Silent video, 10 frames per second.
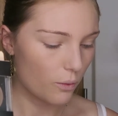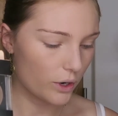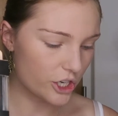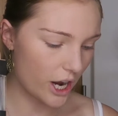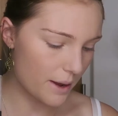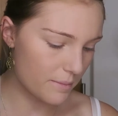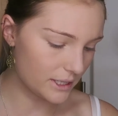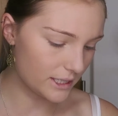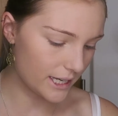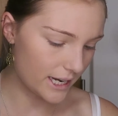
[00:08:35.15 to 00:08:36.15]
which I
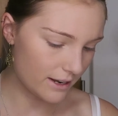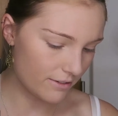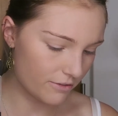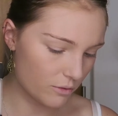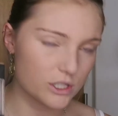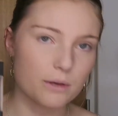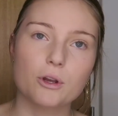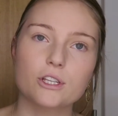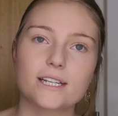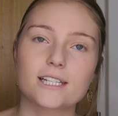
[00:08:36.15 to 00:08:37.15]
believe was the
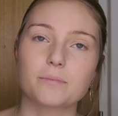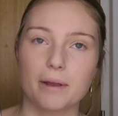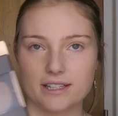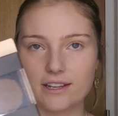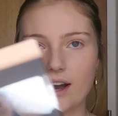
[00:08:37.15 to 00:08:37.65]
most expensive